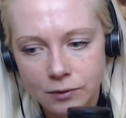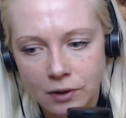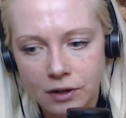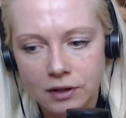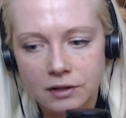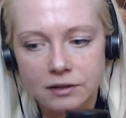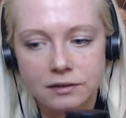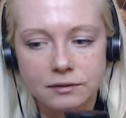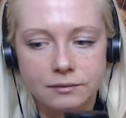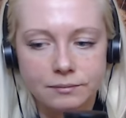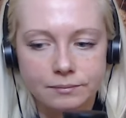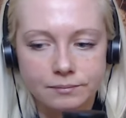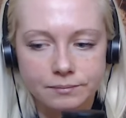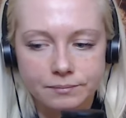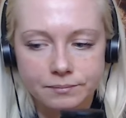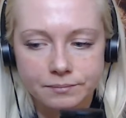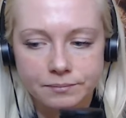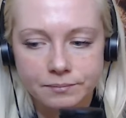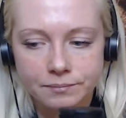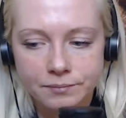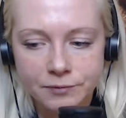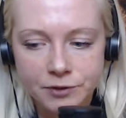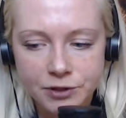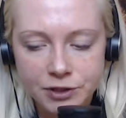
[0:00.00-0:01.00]
well,
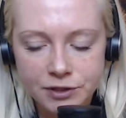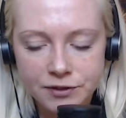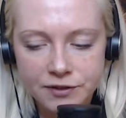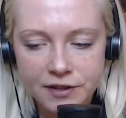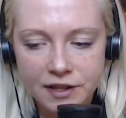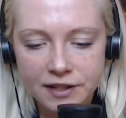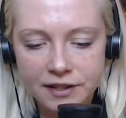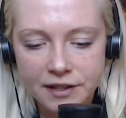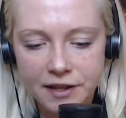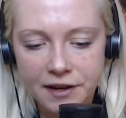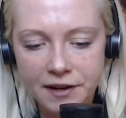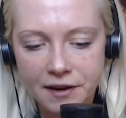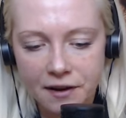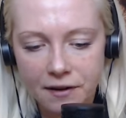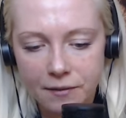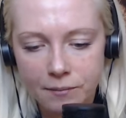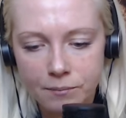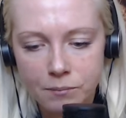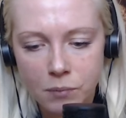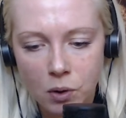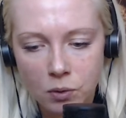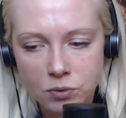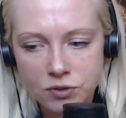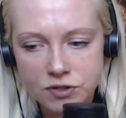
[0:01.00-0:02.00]
do you think that
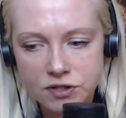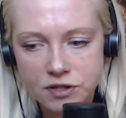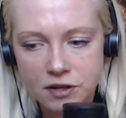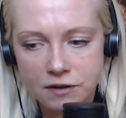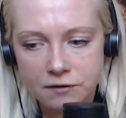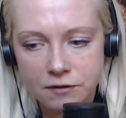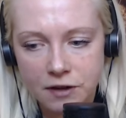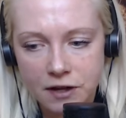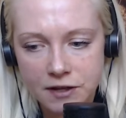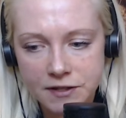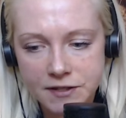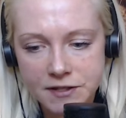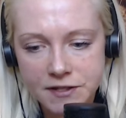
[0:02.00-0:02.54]
most of